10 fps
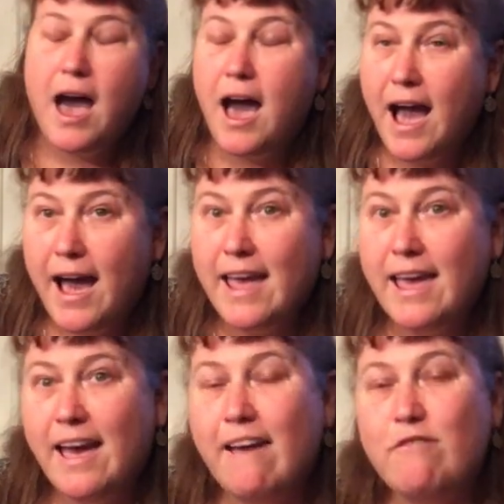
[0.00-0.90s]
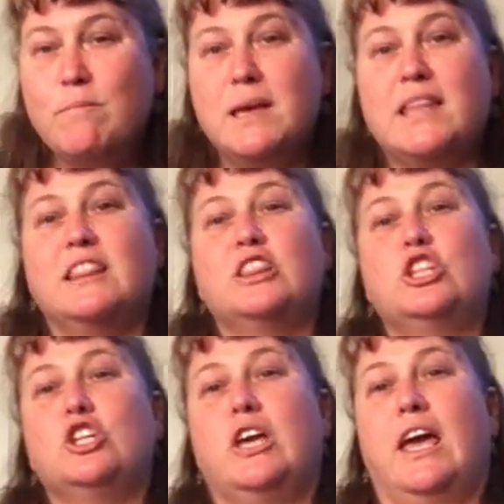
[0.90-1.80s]
I have been
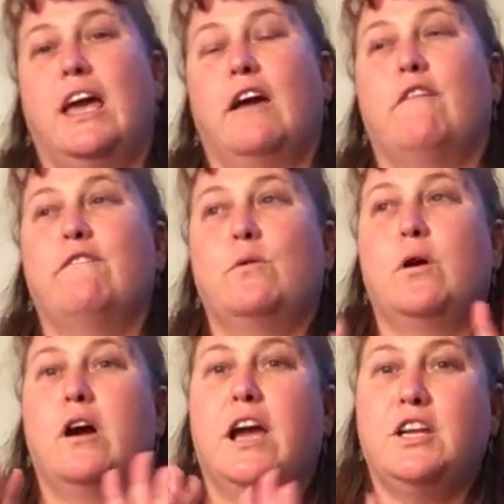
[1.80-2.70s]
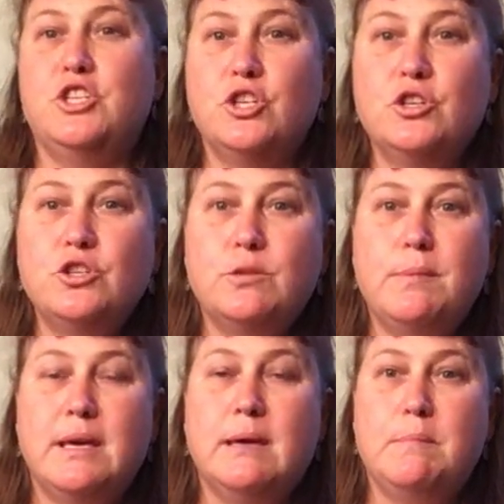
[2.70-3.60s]
looking for a
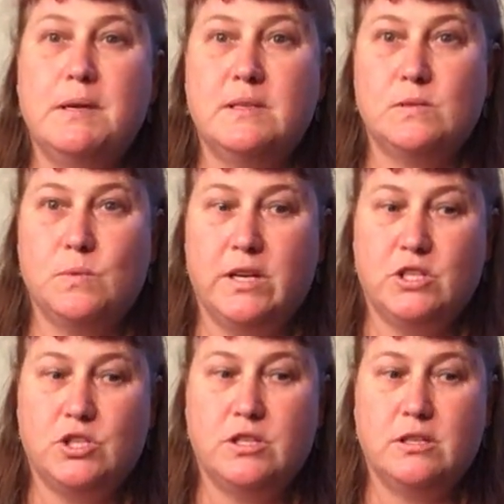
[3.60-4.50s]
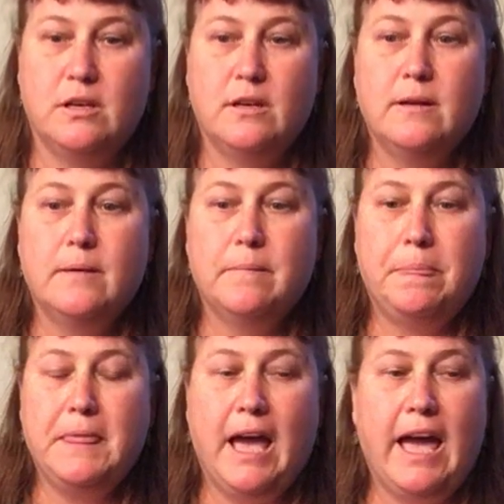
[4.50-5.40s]
Jujube Be Switched.
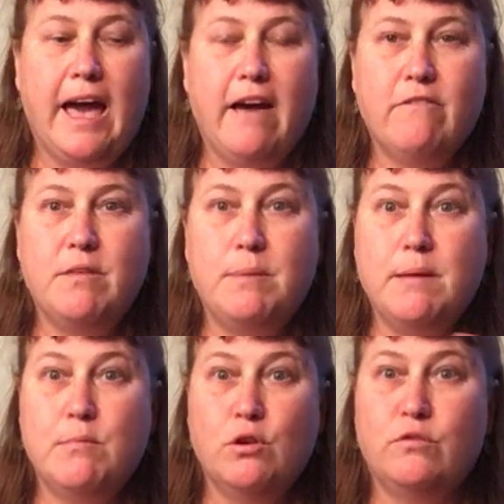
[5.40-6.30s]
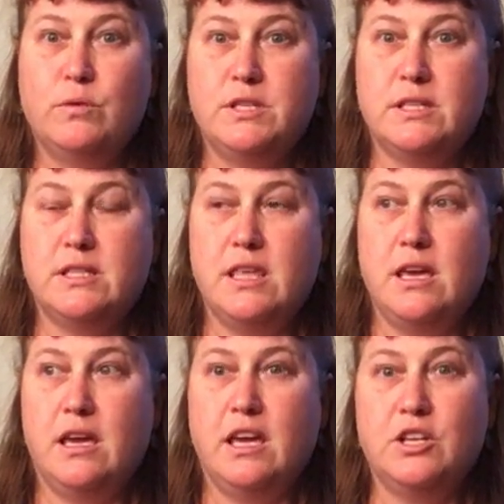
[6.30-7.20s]
I have the Bee Moved, which is
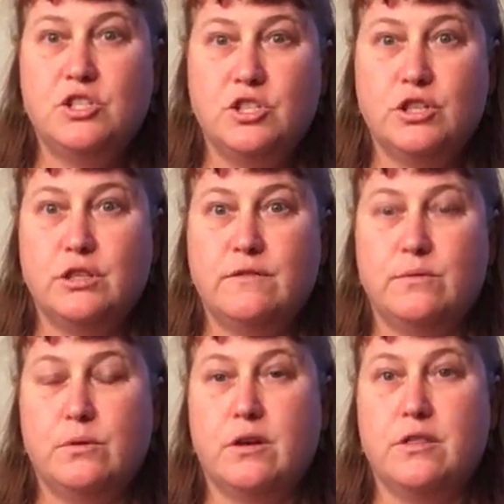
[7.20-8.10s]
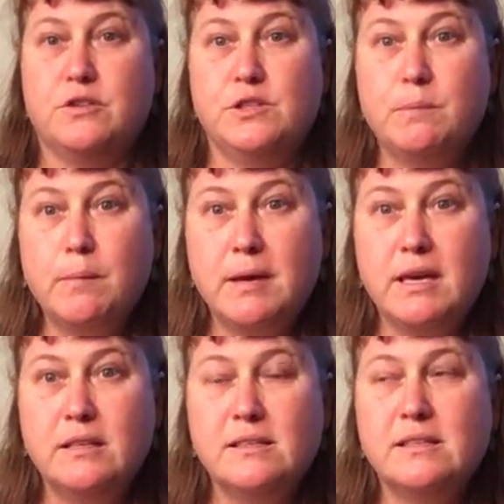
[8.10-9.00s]
the insert for the Super
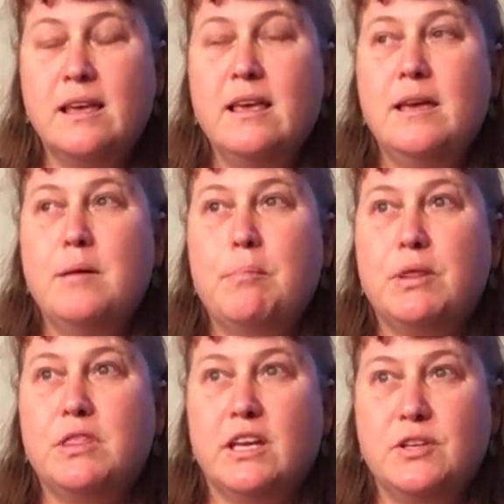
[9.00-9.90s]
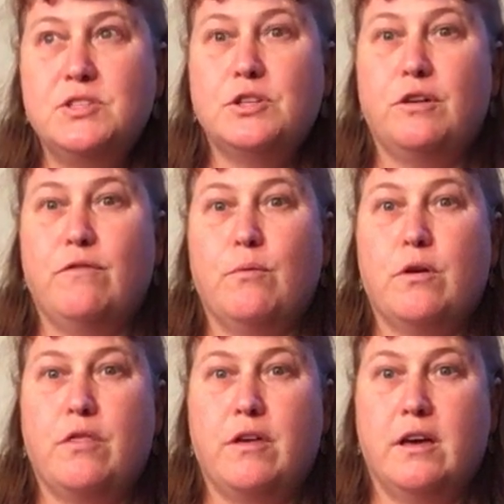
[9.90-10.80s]
Bees, but the insert
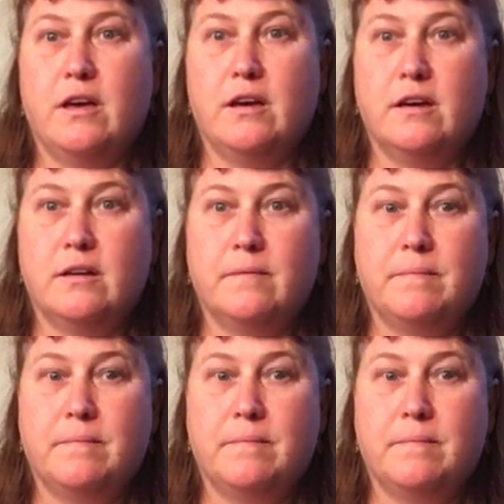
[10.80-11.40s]
for the